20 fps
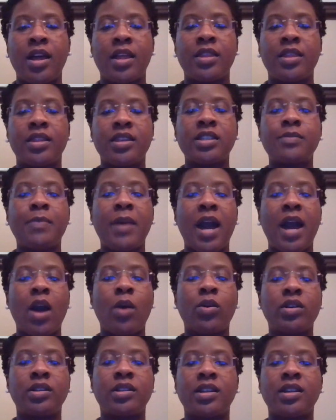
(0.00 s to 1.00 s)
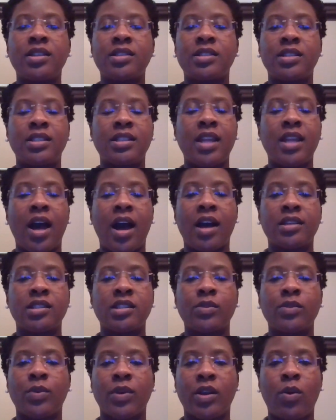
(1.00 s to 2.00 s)
this power does not
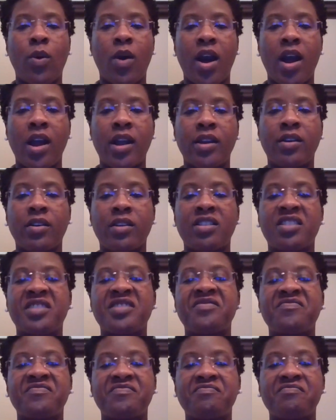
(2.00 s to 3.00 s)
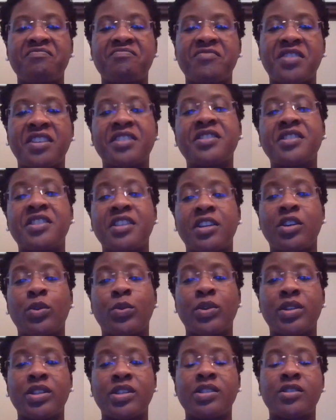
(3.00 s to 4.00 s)
require
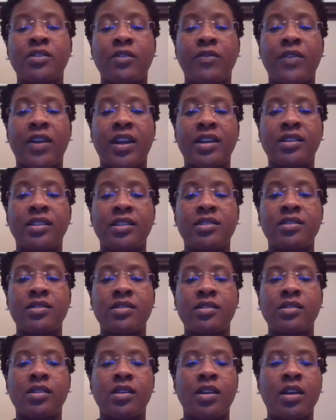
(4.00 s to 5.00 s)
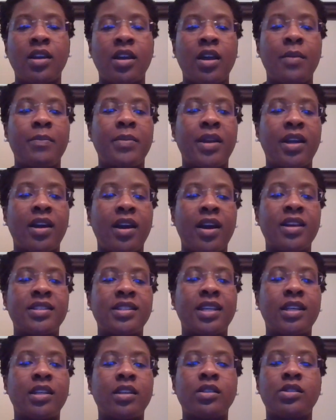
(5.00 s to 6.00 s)
continuous surveillance because
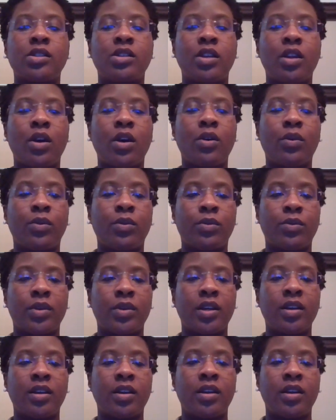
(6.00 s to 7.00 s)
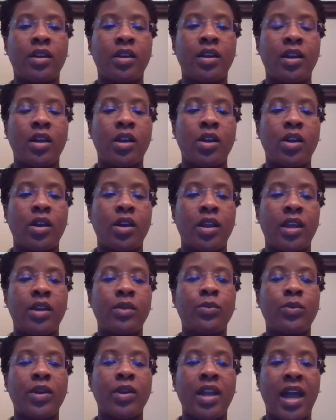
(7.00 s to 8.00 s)
it is known
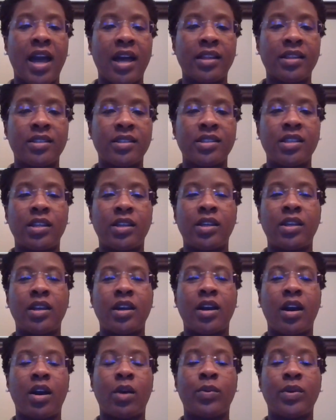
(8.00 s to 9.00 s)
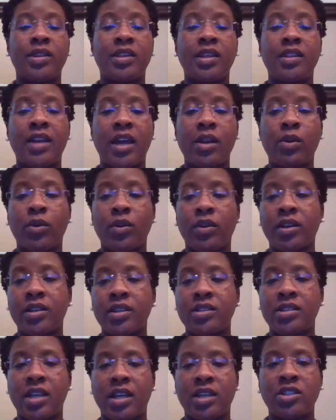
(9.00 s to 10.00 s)
in reality within that
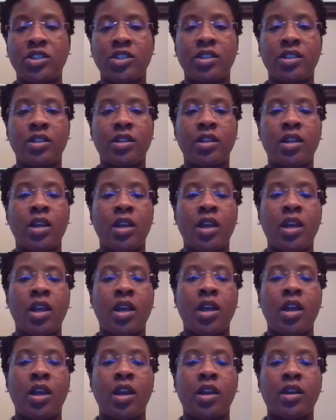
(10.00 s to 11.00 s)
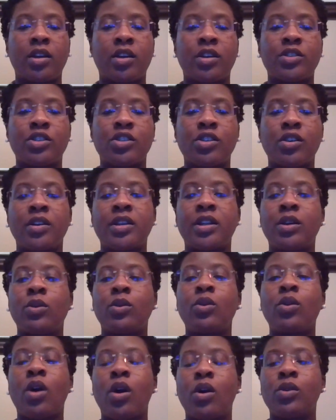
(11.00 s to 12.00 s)
organization concerning
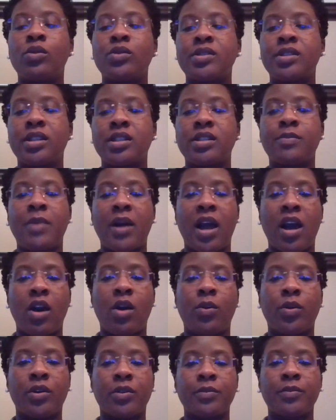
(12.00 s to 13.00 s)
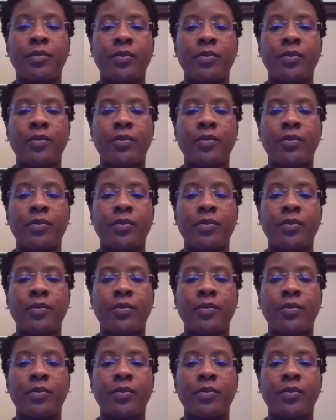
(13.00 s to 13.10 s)
who holds this power.